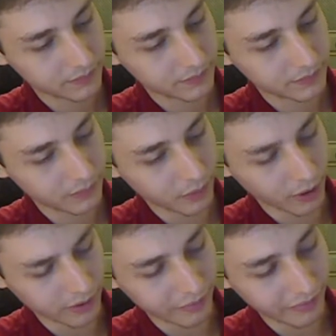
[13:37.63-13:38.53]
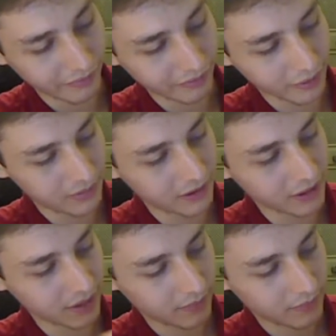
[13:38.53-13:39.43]
relatively
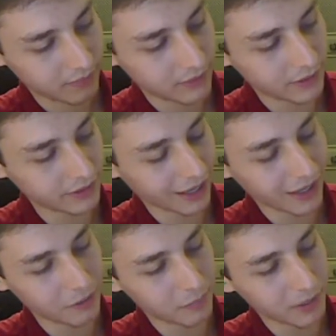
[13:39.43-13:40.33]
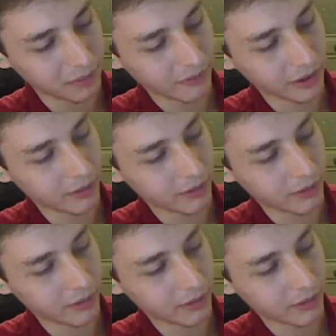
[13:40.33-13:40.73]
flimsy. He's not an abysmal figure.